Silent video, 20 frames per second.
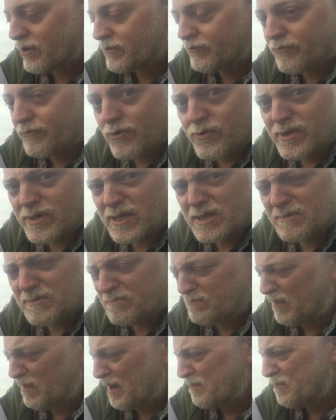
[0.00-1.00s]
fruit is
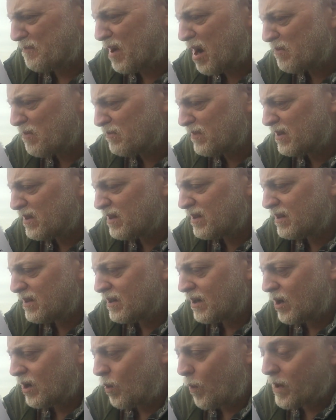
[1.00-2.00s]
my mum.
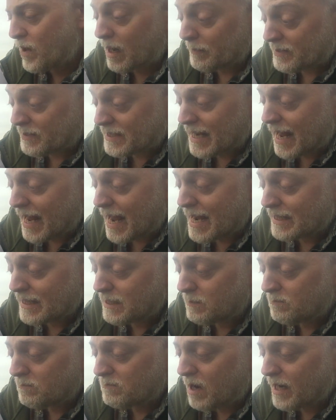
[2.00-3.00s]
When I'm sad,
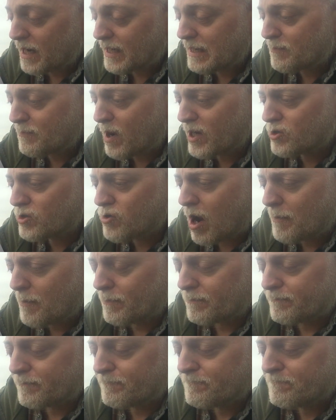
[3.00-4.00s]
I need my drum.